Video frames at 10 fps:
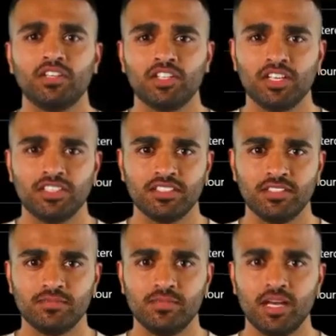Sheets.
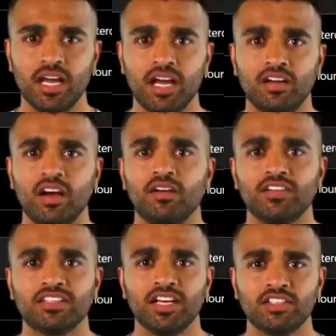In the
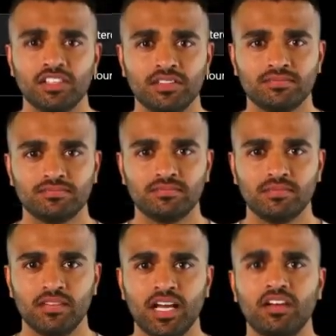Office section,
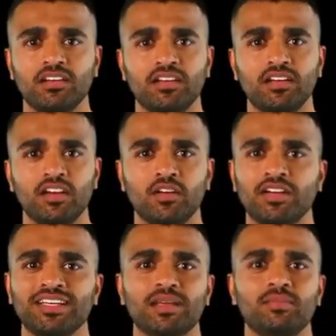here, you can
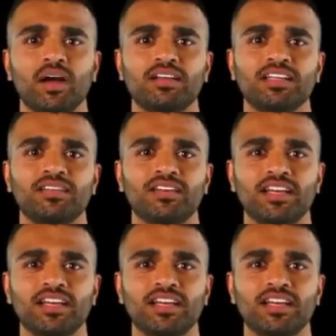take productivity